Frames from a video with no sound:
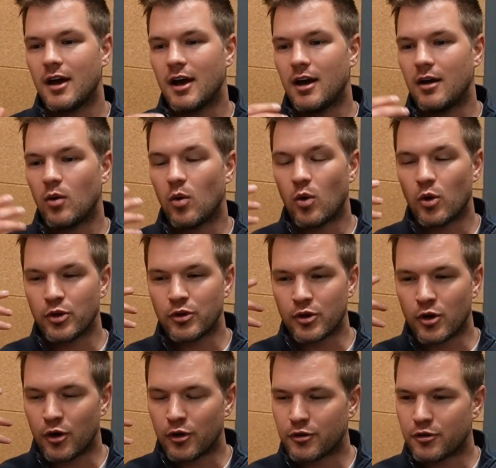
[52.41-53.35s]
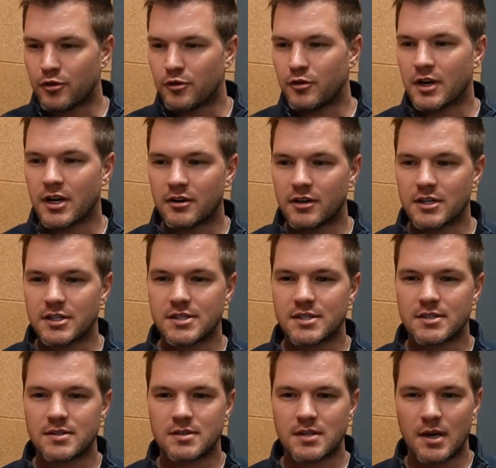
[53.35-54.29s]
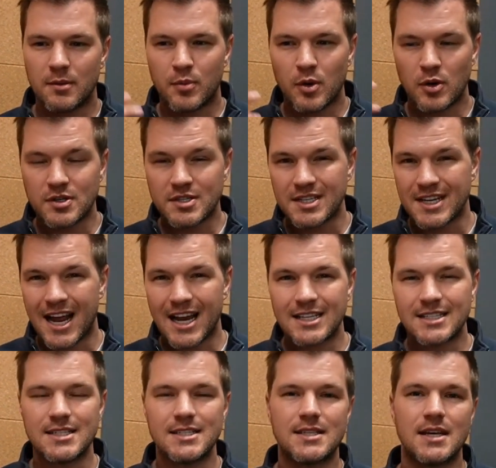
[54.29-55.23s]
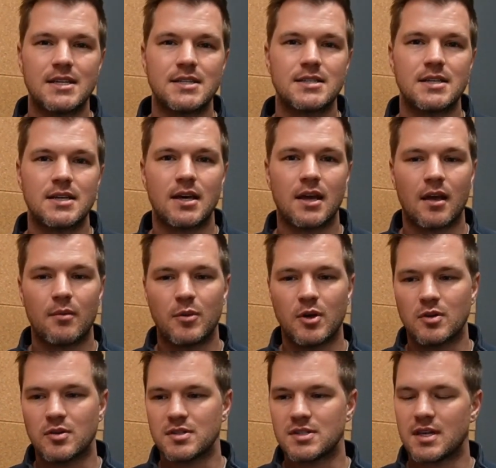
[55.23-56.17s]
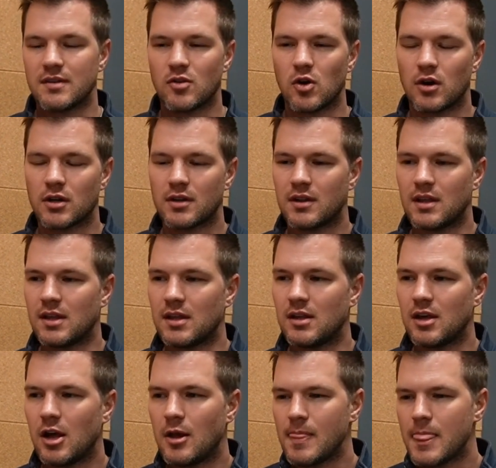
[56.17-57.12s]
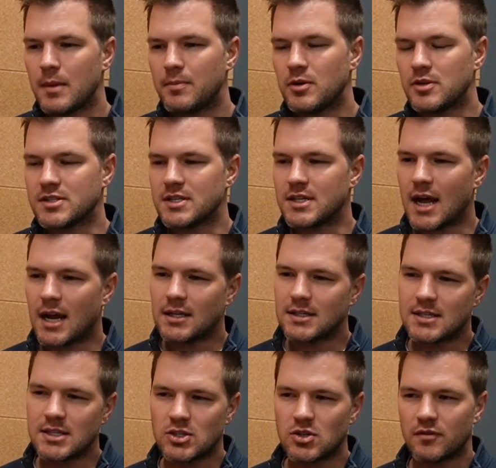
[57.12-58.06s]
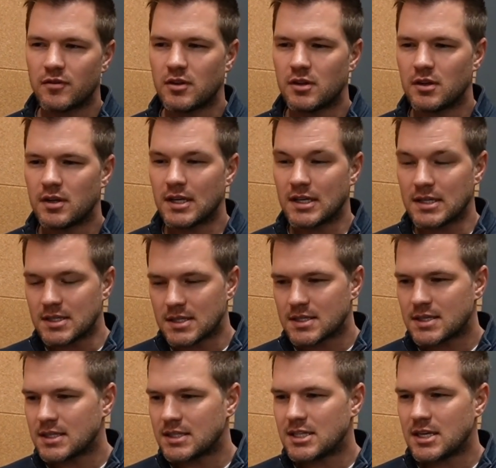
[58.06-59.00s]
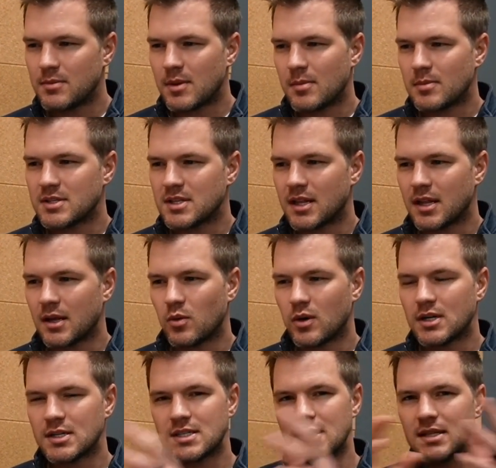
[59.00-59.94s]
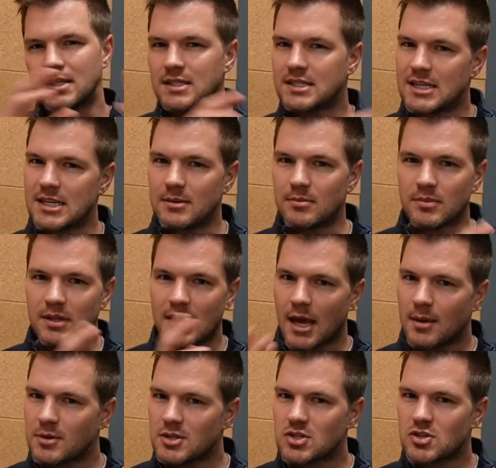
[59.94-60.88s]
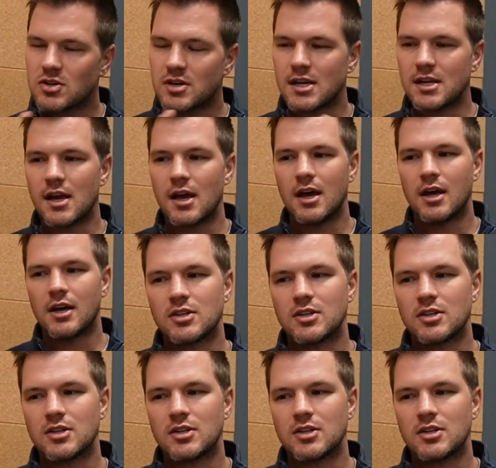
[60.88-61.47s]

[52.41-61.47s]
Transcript: Uh, or you go through rigorous personality testing because they've got the personalities of the existing team members and they want to see the team chemistry.